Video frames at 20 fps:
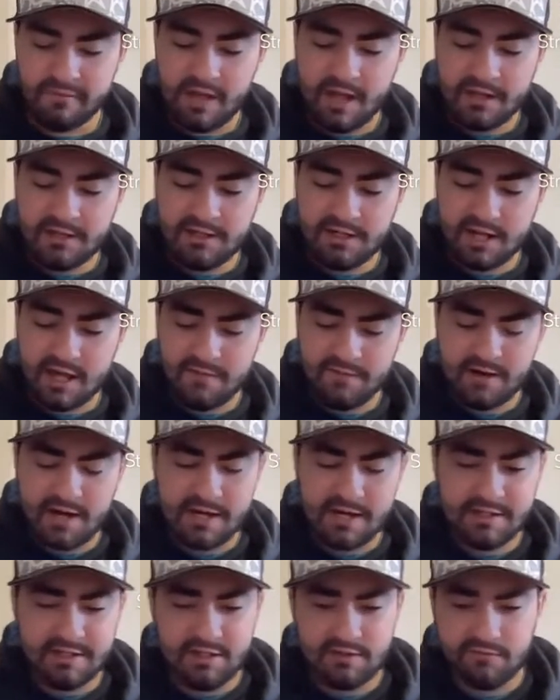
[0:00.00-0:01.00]
I did have an
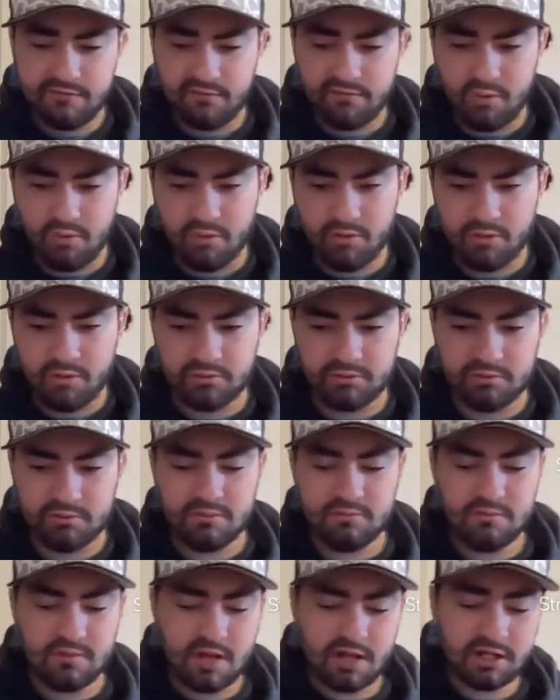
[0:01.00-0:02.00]
idea for
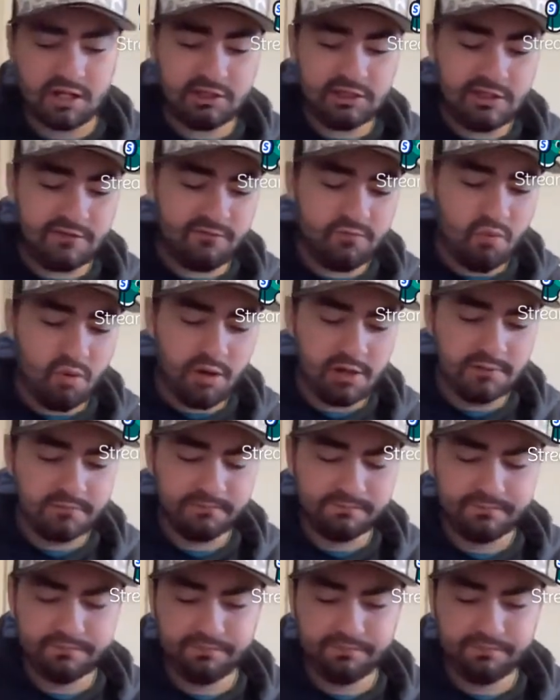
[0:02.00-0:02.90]
a clip one